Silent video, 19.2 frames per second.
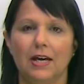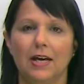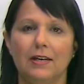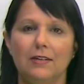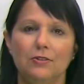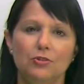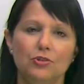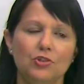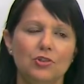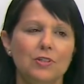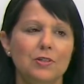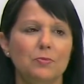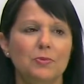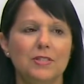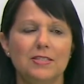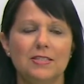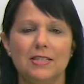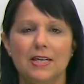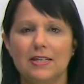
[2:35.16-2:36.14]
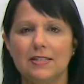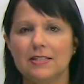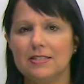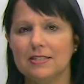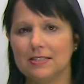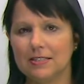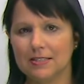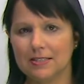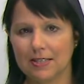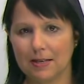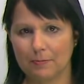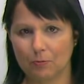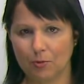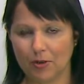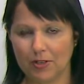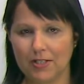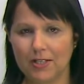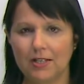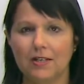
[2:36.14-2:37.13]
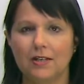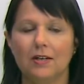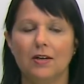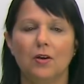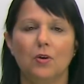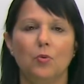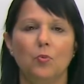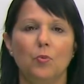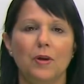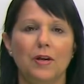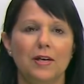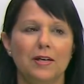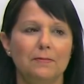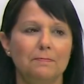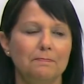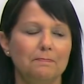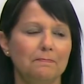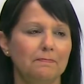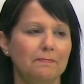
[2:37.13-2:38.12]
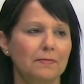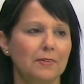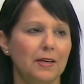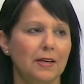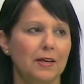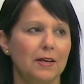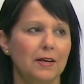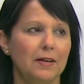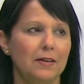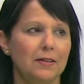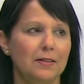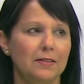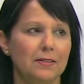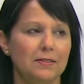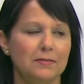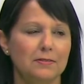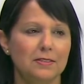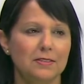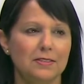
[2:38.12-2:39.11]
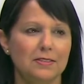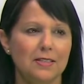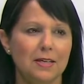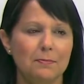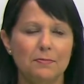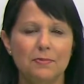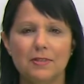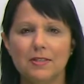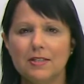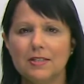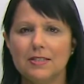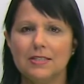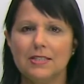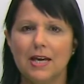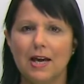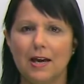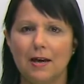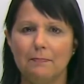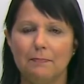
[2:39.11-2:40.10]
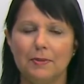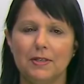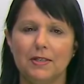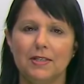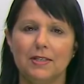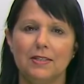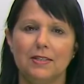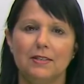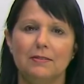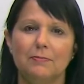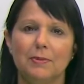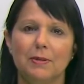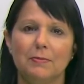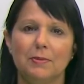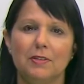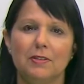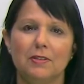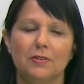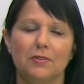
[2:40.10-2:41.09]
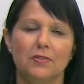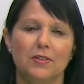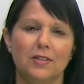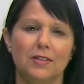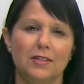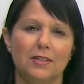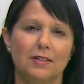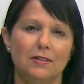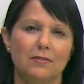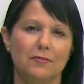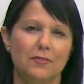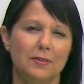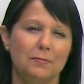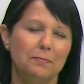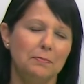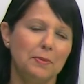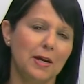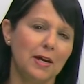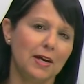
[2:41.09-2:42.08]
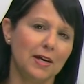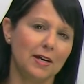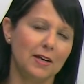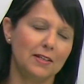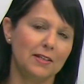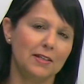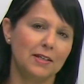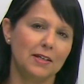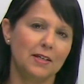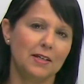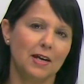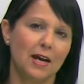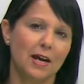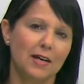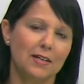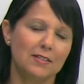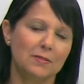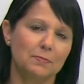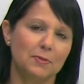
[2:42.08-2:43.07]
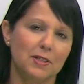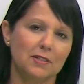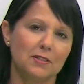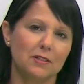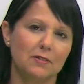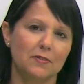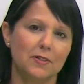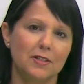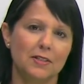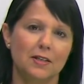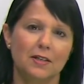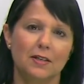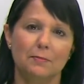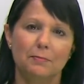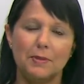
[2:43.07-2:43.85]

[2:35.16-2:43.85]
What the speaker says: And usually we say this to someone when something has happened and maybe they're thinking of the bad aspect of it,